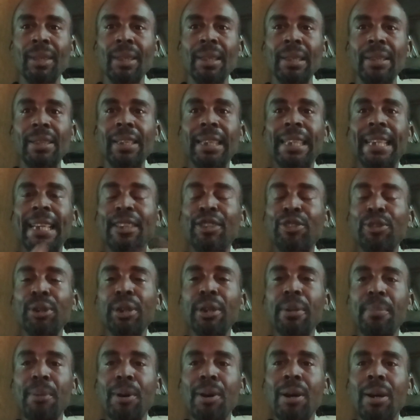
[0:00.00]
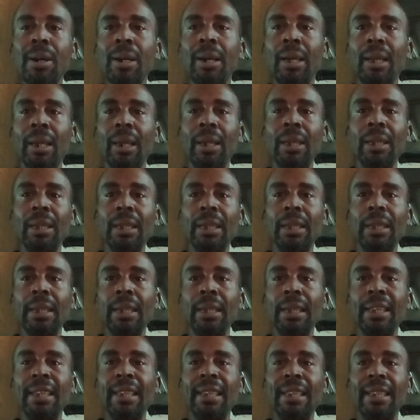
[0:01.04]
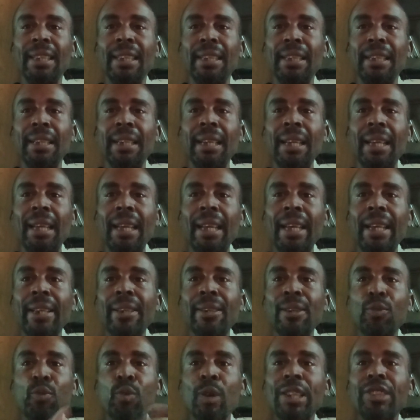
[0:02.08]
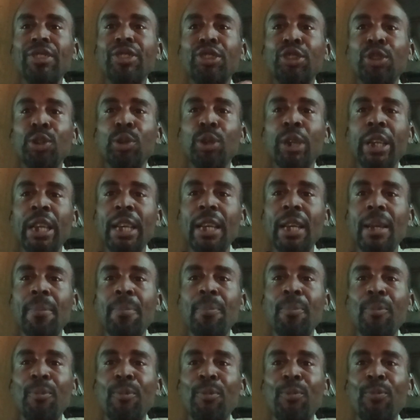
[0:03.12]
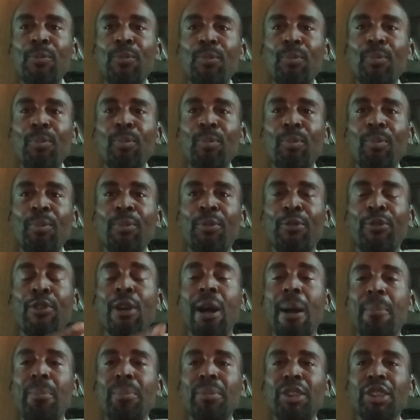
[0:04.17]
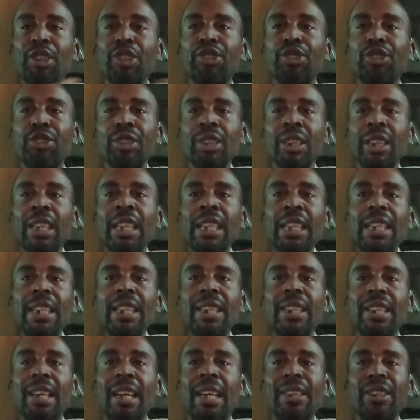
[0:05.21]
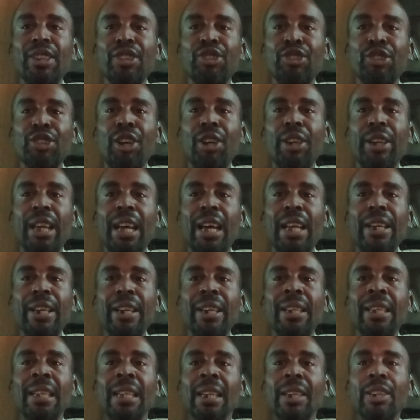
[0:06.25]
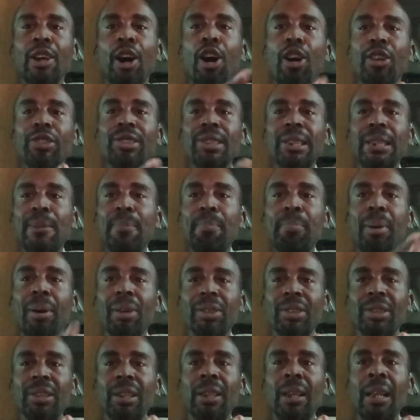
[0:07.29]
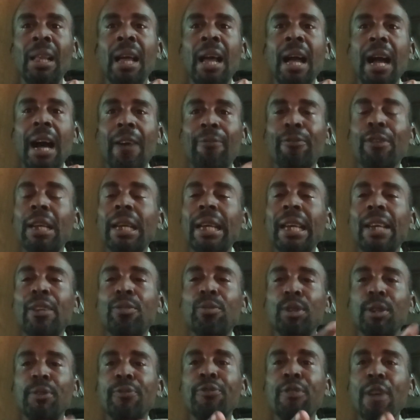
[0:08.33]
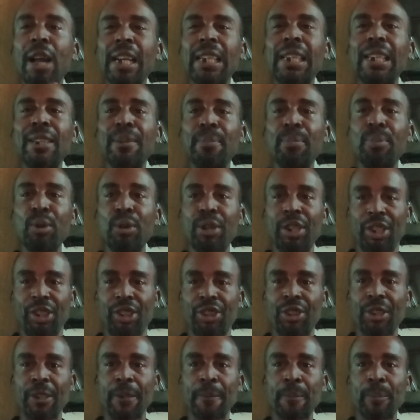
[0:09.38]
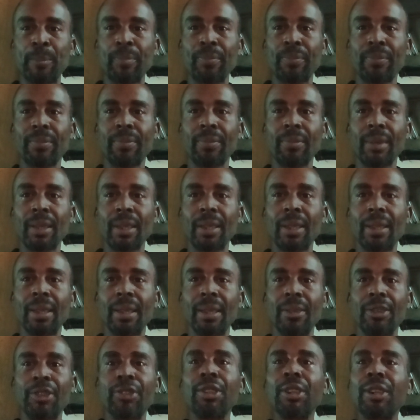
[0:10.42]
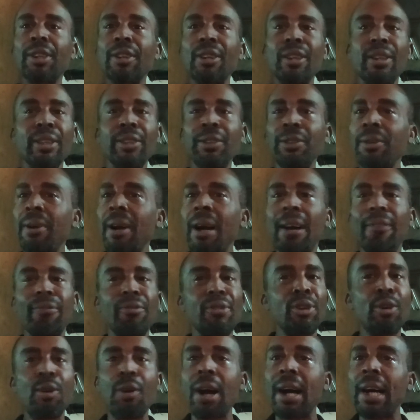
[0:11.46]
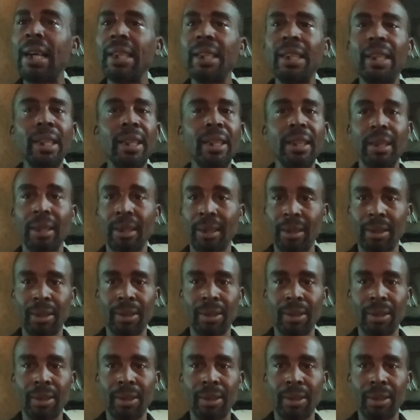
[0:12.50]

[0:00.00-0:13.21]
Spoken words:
to get to the mall and rescued him from the heat and the sun and the hustle and bustle of the Edward Franklin Bridge. Sir, you have no idea